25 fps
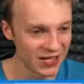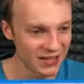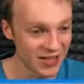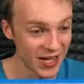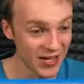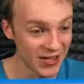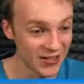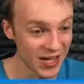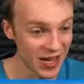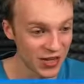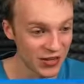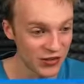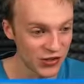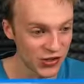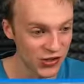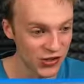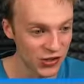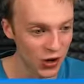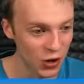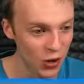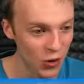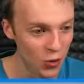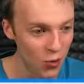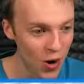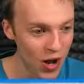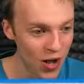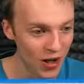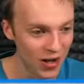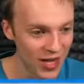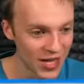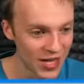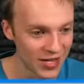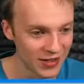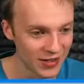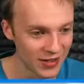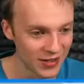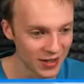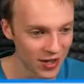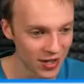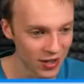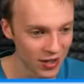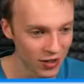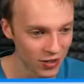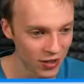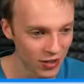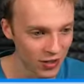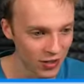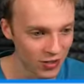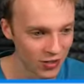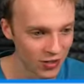is that they're so well hidden. Can I
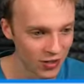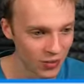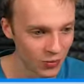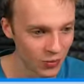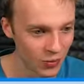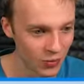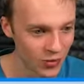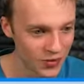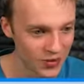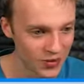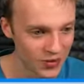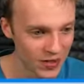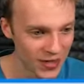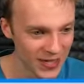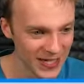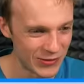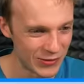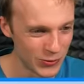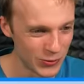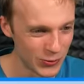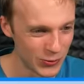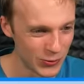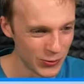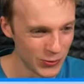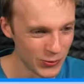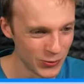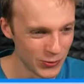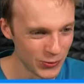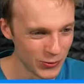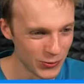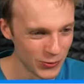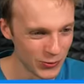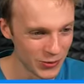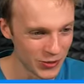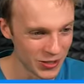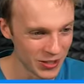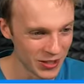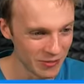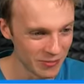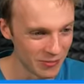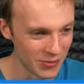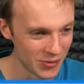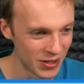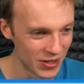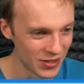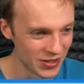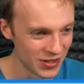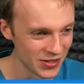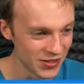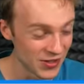look under the water? Ooh, come
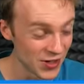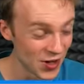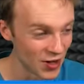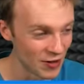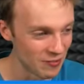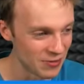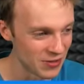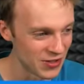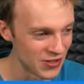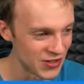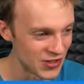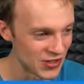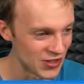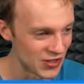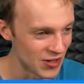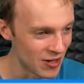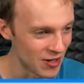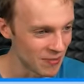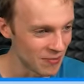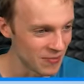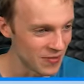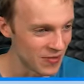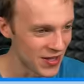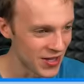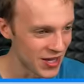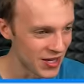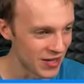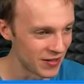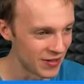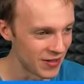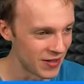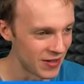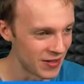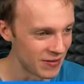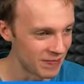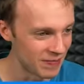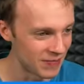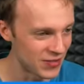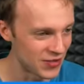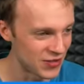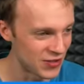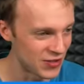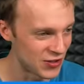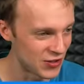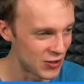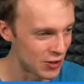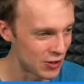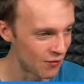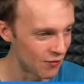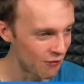on. There's got to be something on the
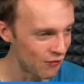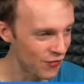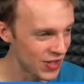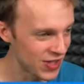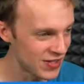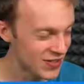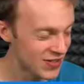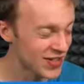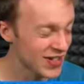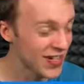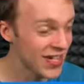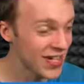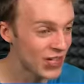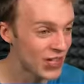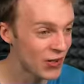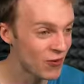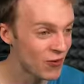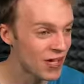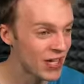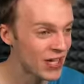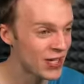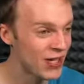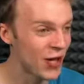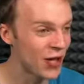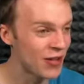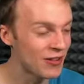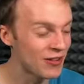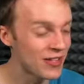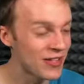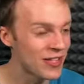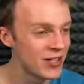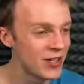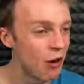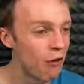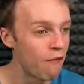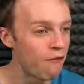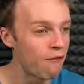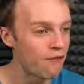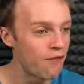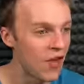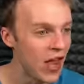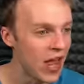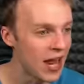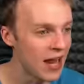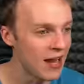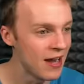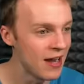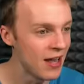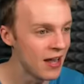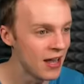surface. Literally nothing. No
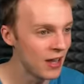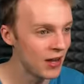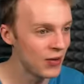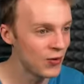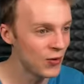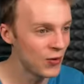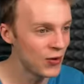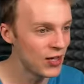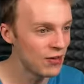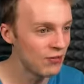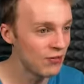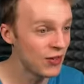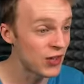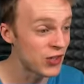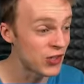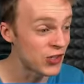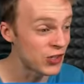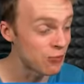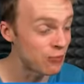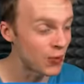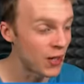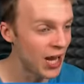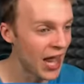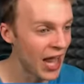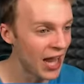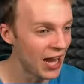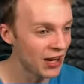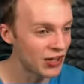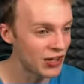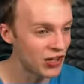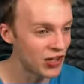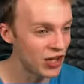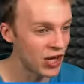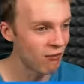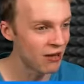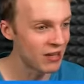fin. Not even a splash.